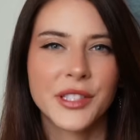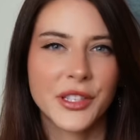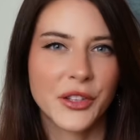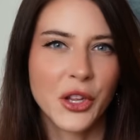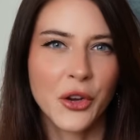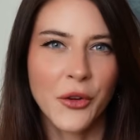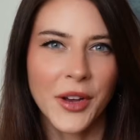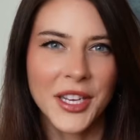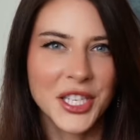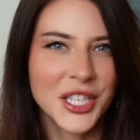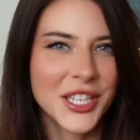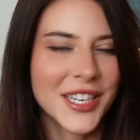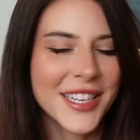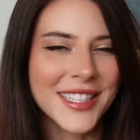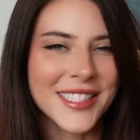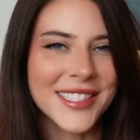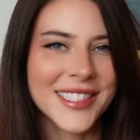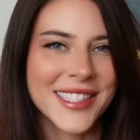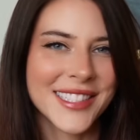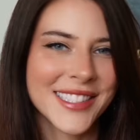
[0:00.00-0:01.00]
So the question
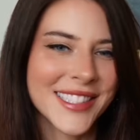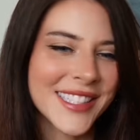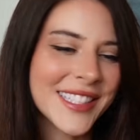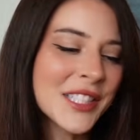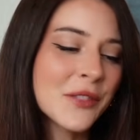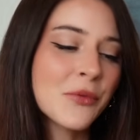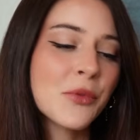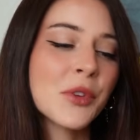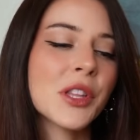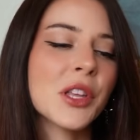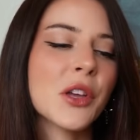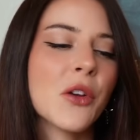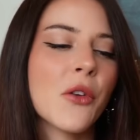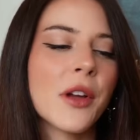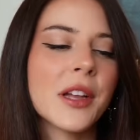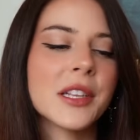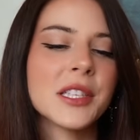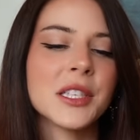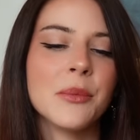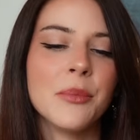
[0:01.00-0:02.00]
is this really
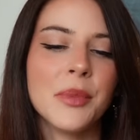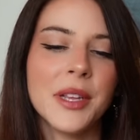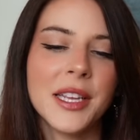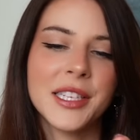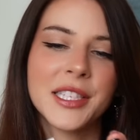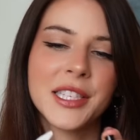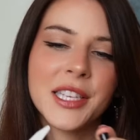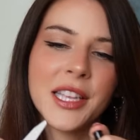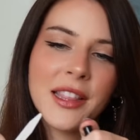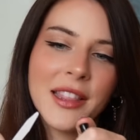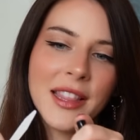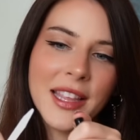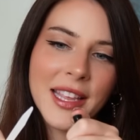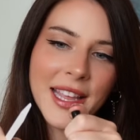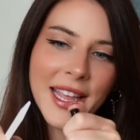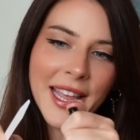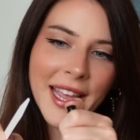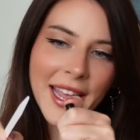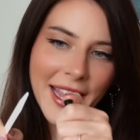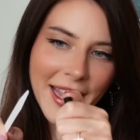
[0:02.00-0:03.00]
going to beat the
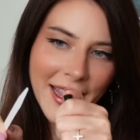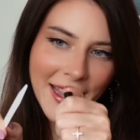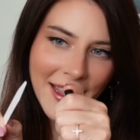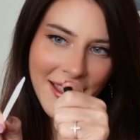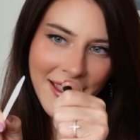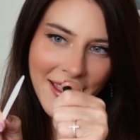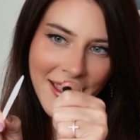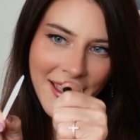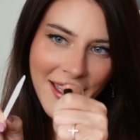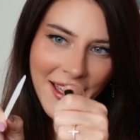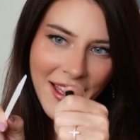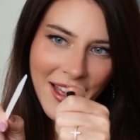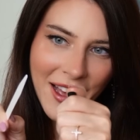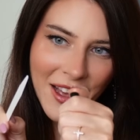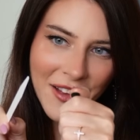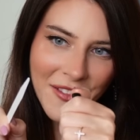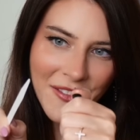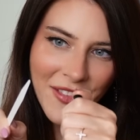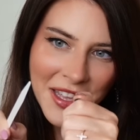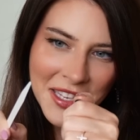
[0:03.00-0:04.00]
king
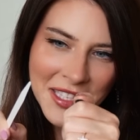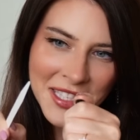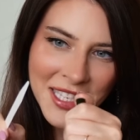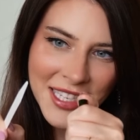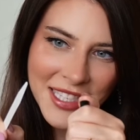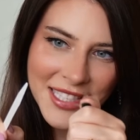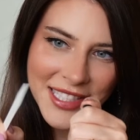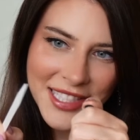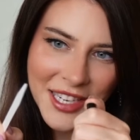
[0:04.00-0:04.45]
Aventus?